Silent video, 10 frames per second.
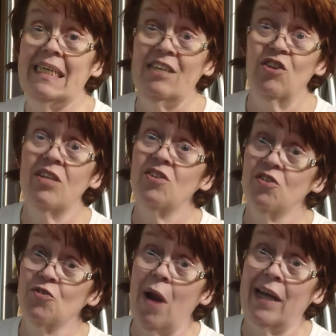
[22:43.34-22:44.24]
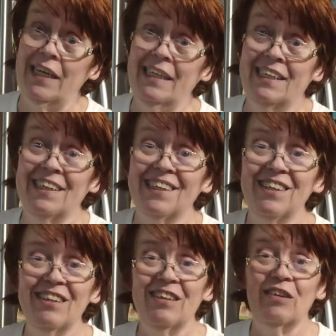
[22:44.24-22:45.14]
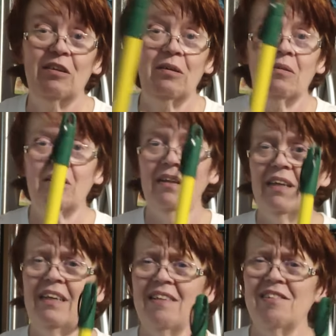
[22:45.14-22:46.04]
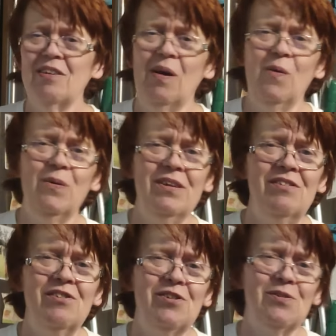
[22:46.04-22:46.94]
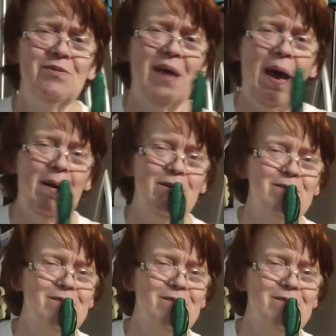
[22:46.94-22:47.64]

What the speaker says: he just is distracting. So he doesn't always do that.